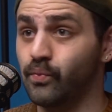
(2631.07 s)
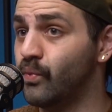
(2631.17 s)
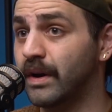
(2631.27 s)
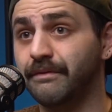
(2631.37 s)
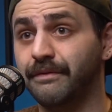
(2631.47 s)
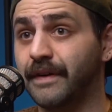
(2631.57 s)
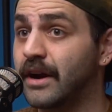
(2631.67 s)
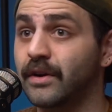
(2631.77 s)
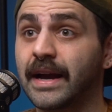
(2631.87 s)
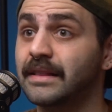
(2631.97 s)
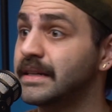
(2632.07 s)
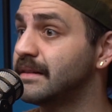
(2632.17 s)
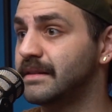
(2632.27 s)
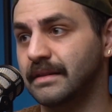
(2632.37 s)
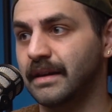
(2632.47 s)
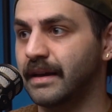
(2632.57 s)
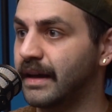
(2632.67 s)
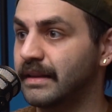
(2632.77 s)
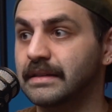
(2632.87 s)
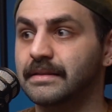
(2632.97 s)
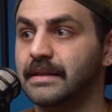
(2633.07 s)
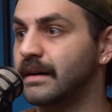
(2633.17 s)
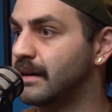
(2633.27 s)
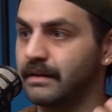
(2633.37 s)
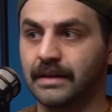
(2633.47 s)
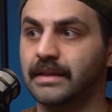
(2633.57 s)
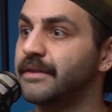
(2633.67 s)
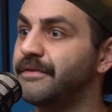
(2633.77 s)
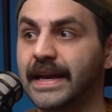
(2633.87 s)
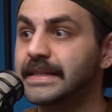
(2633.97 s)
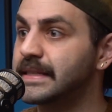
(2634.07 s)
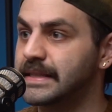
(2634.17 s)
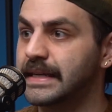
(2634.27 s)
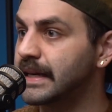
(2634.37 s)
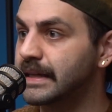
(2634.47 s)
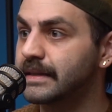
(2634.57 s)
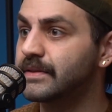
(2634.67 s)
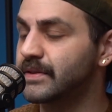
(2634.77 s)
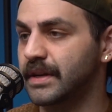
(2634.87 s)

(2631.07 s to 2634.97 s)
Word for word: what Fire Island at least the the fantasy is yeah.